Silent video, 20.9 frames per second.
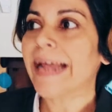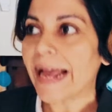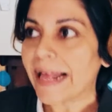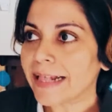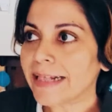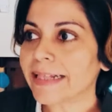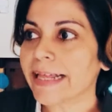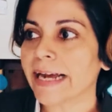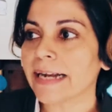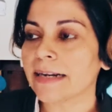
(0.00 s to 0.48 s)

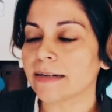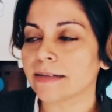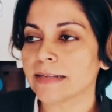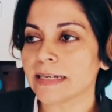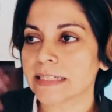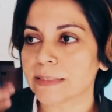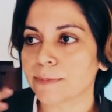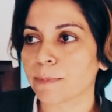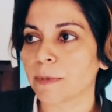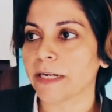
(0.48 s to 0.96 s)
tell that
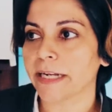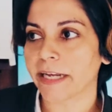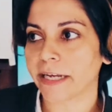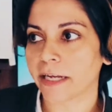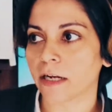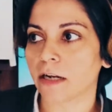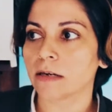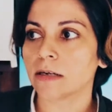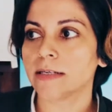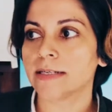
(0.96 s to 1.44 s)
this
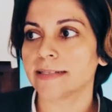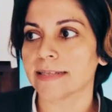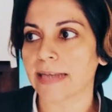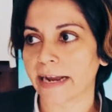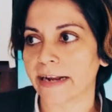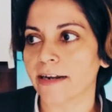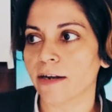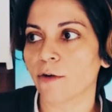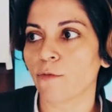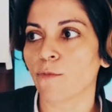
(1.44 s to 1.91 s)
particular
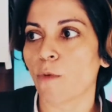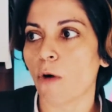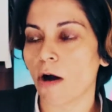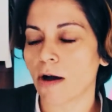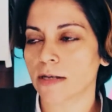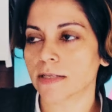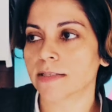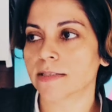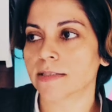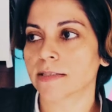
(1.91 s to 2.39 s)
designer
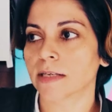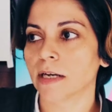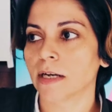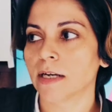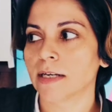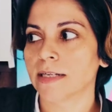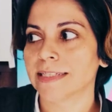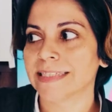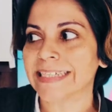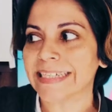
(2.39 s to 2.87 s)
was
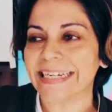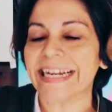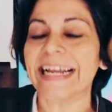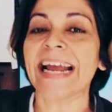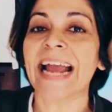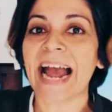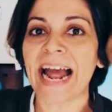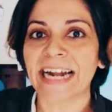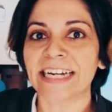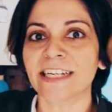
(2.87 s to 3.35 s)

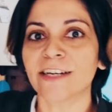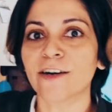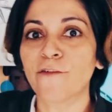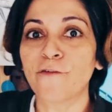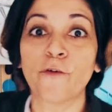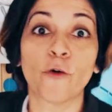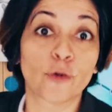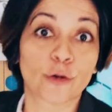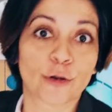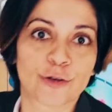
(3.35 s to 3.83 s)
sitting at
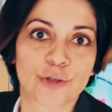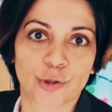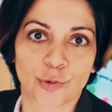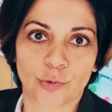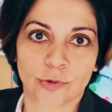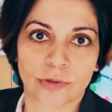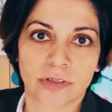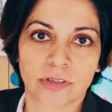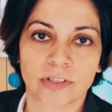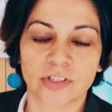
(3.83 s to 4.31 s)
a photo
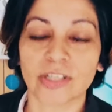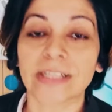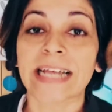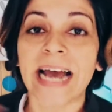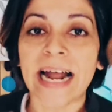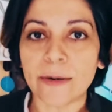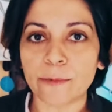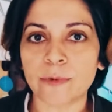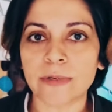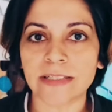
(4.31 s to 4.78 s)
shoot. So
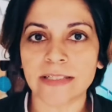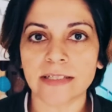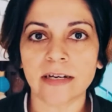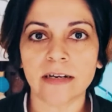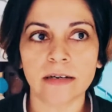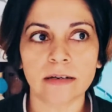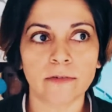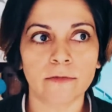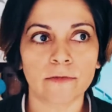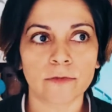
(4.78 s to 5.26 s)
that was
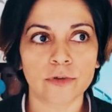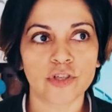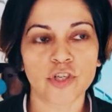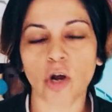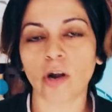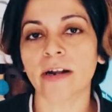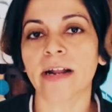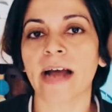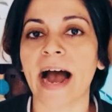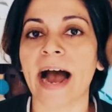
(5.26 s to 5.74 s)
the
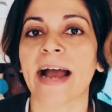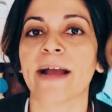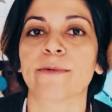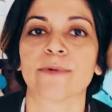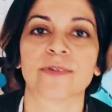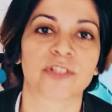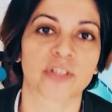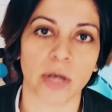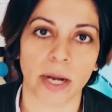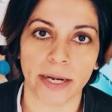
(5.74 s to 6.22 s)
shot
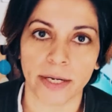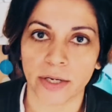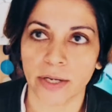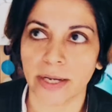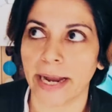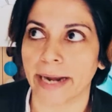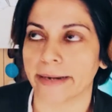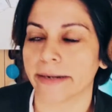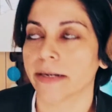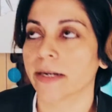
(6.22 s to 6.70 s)
I was trying
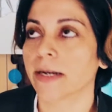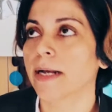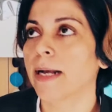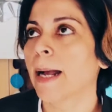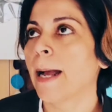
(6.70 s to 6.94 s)
to get.